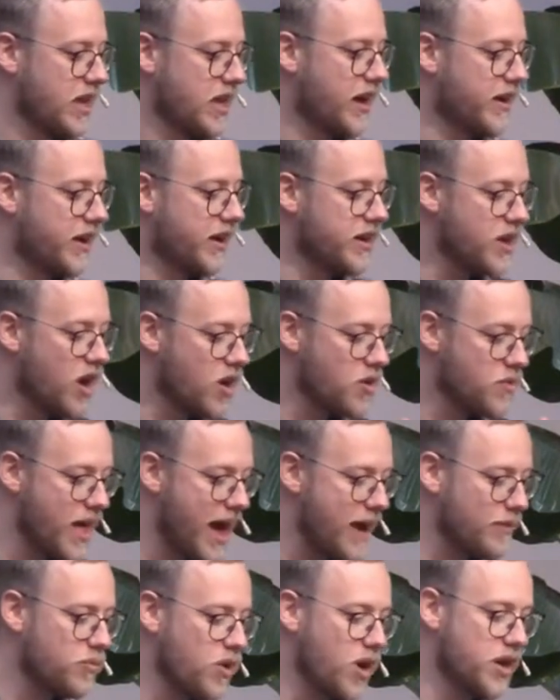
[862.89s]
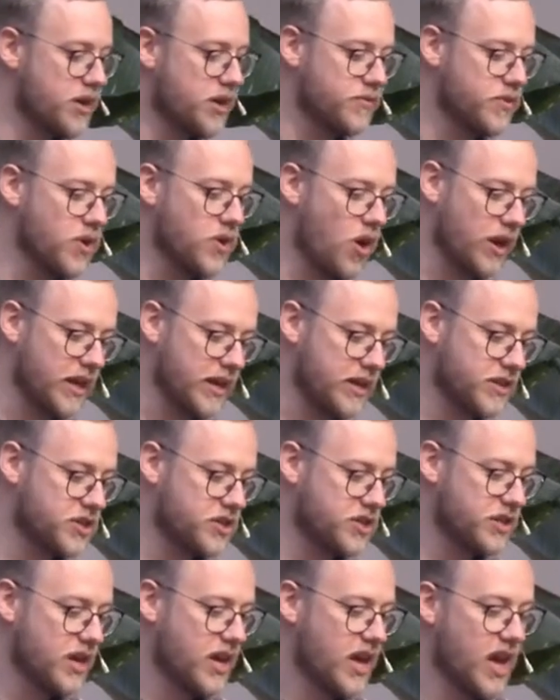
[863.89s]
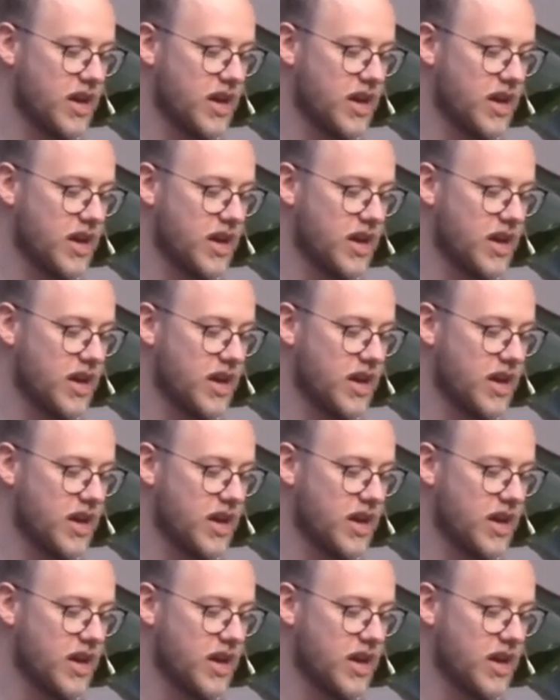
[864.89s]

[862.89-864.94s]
And I know that word of knowledge